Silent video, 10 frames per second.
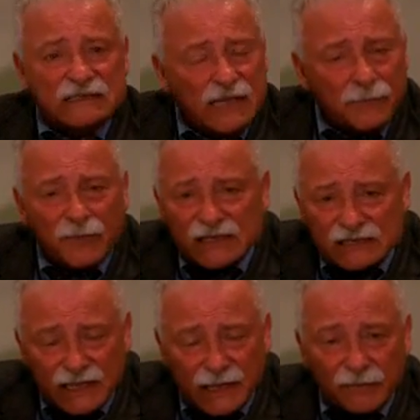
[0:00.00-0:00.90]
step
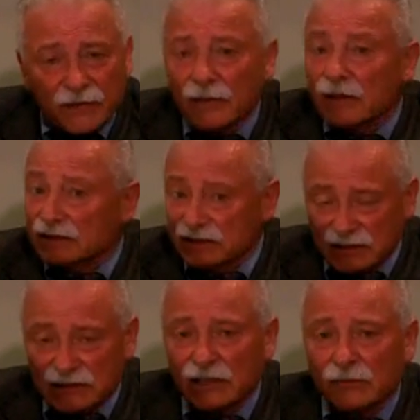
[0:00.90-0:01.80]
by step,
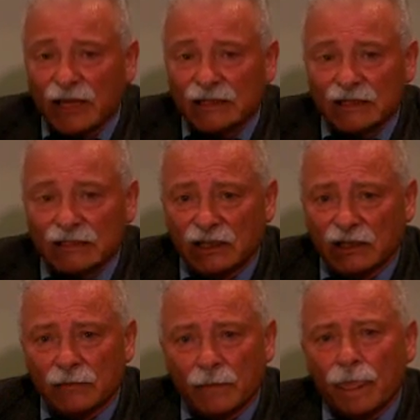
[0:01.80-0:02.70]
detail by
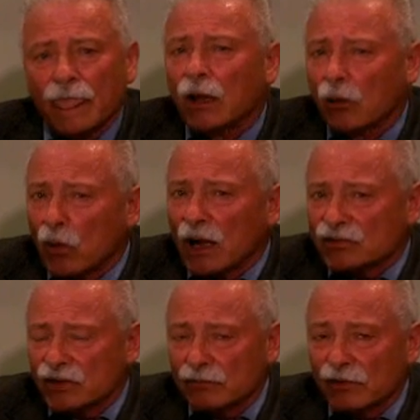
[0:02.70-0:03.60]
detail.
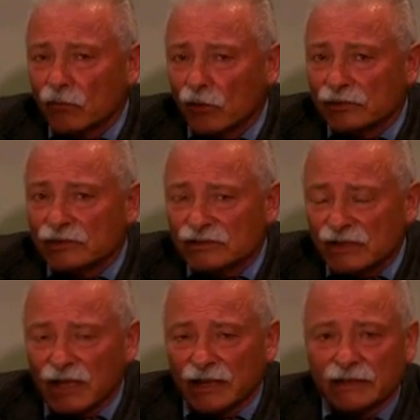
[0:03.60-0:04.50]
Watch them before you
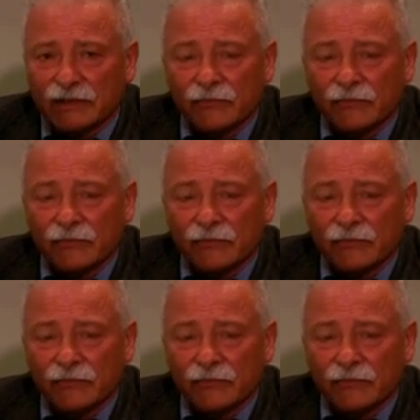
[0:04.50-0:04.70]
decide.